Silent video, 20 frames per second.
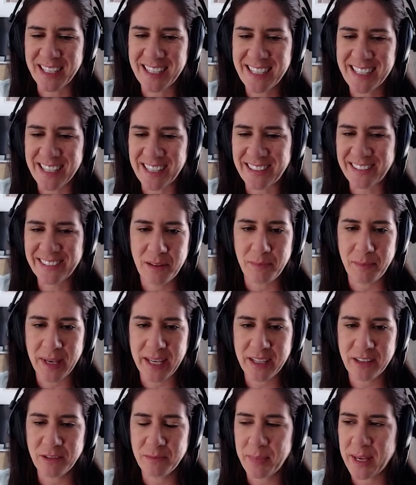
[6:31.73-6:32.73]
so
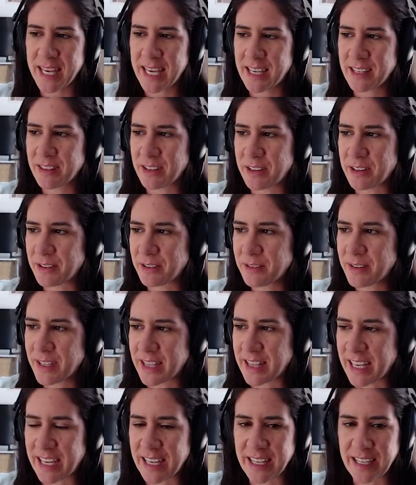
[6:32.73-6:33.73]
make it opaque though,
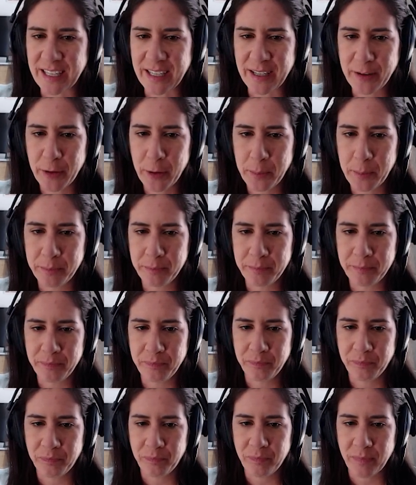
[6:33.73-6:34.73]
and then
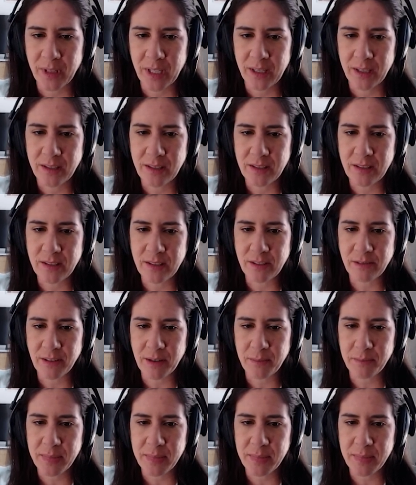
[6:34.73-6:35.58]
do up